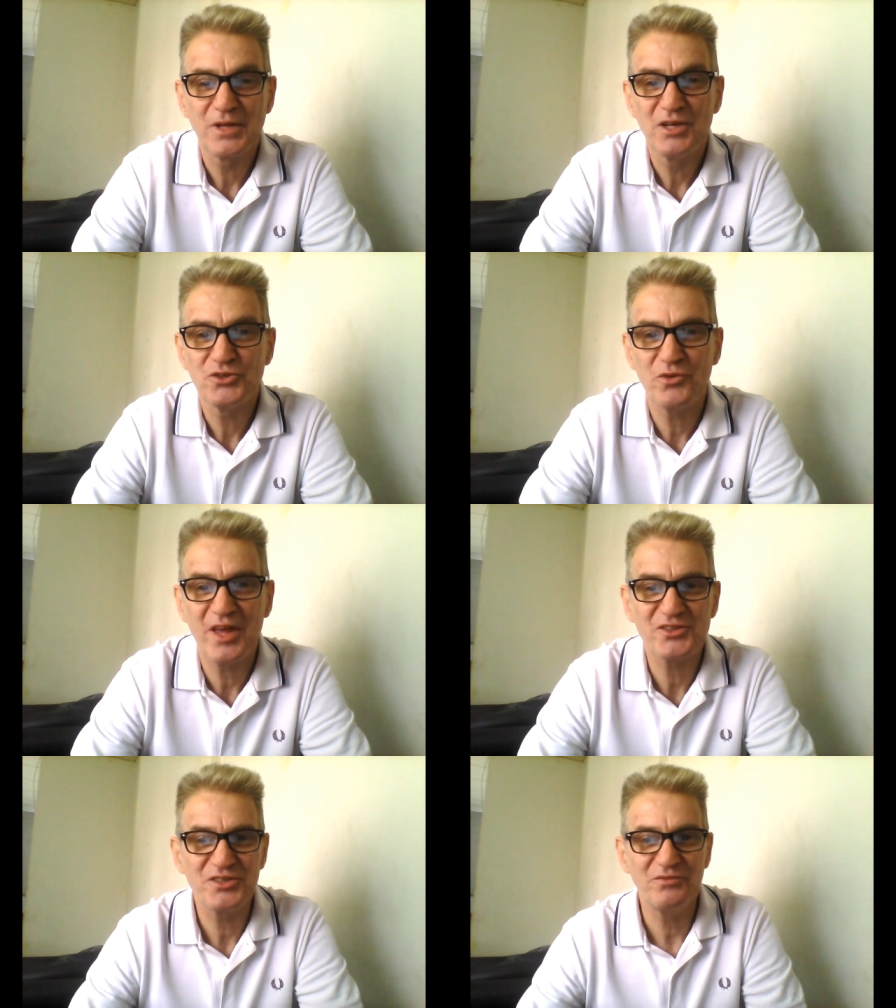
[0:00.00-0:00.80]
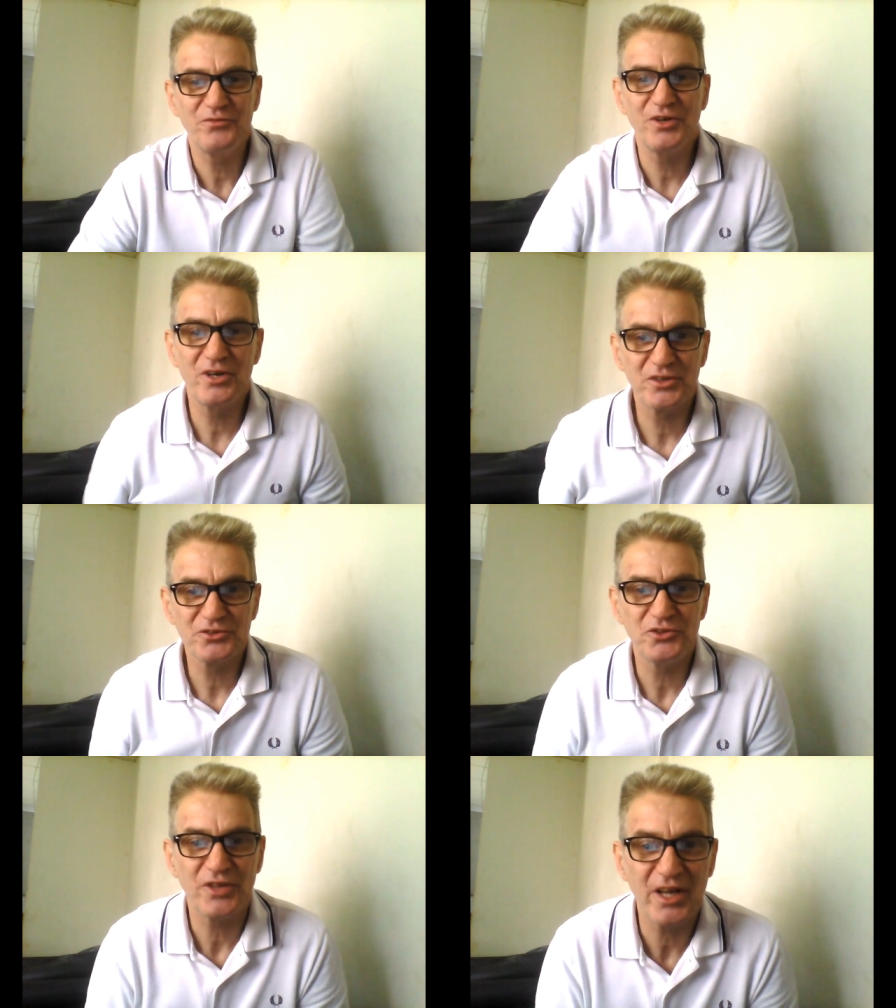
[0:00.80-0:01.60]
So that's it for
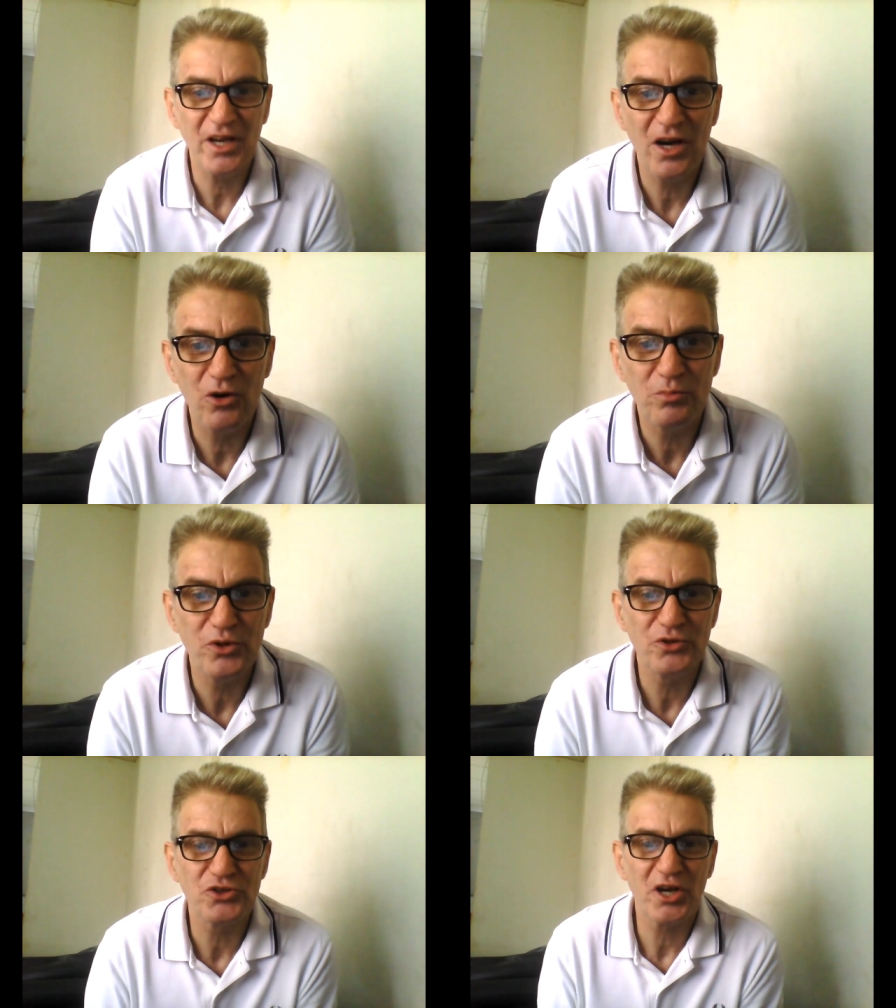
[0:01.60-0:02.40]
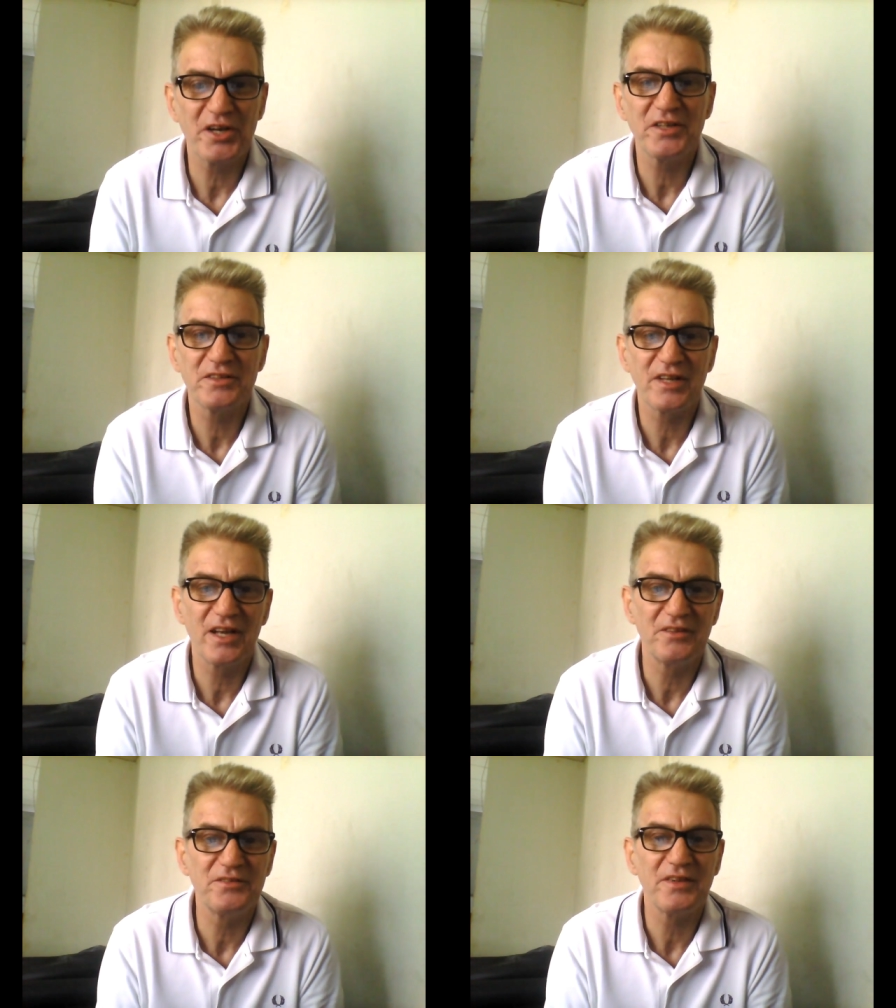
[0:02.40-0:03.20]
today. I hope you enjoyed it
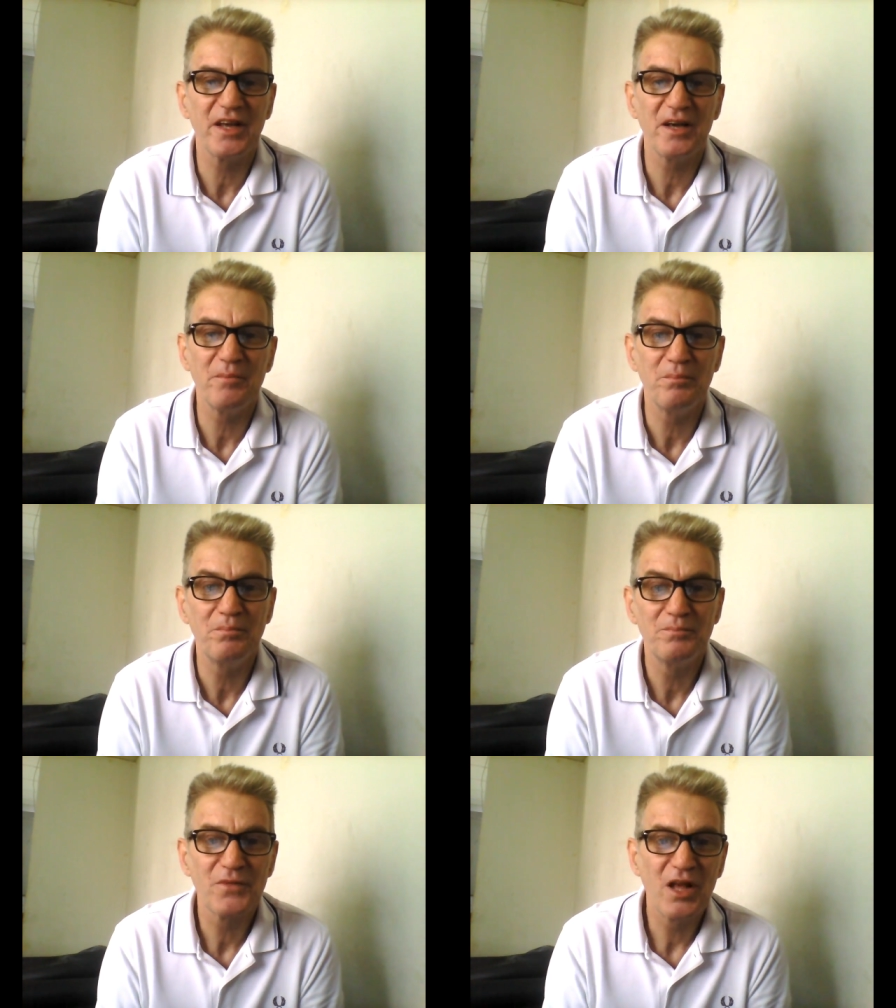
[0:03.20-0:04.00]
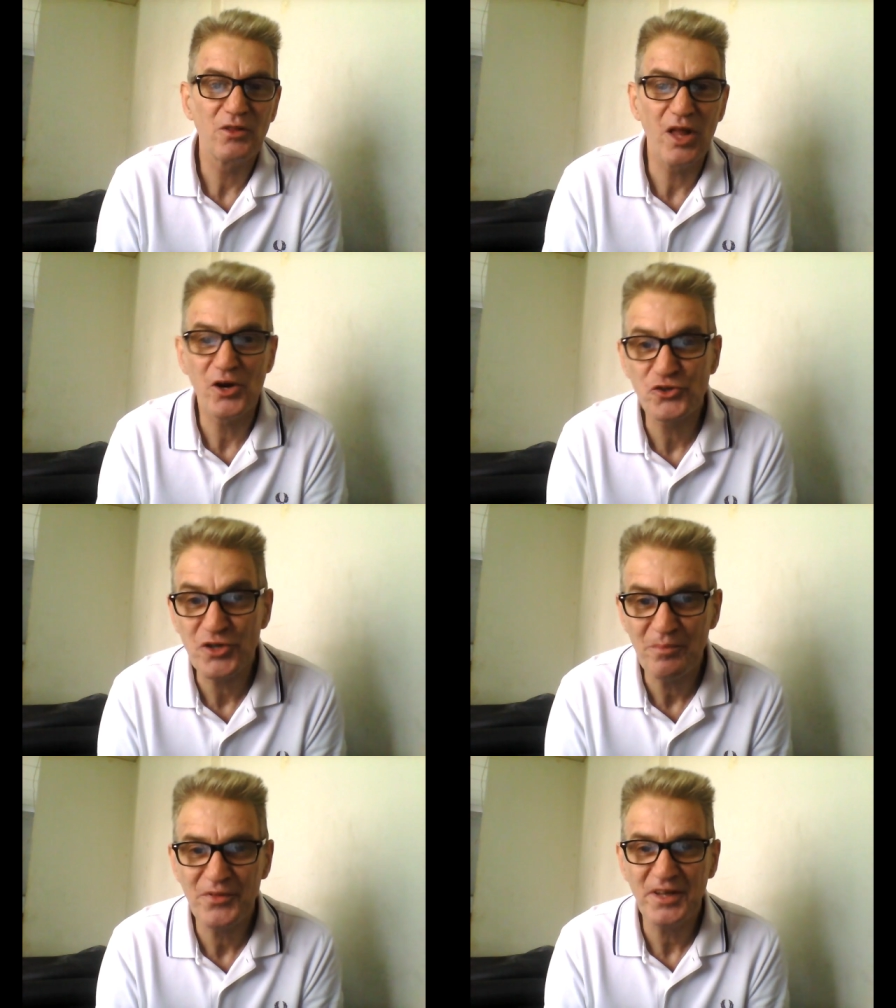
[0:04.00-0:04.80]
and learned
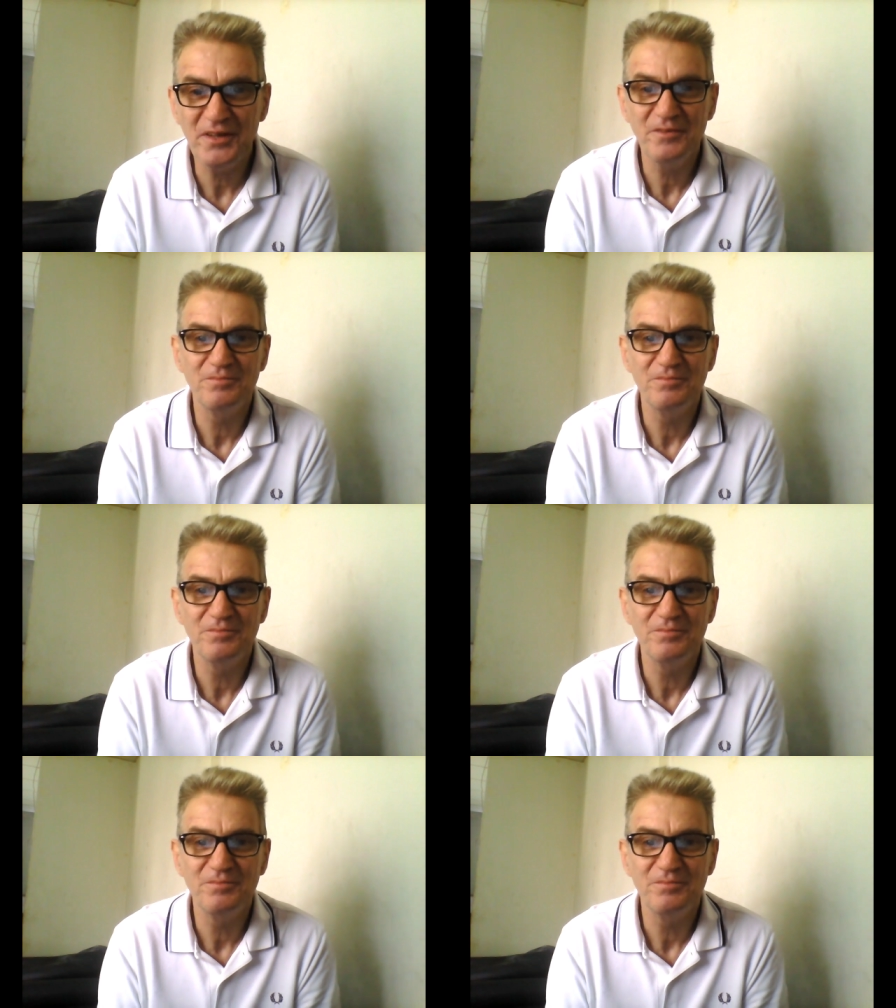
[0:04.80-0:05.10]
something.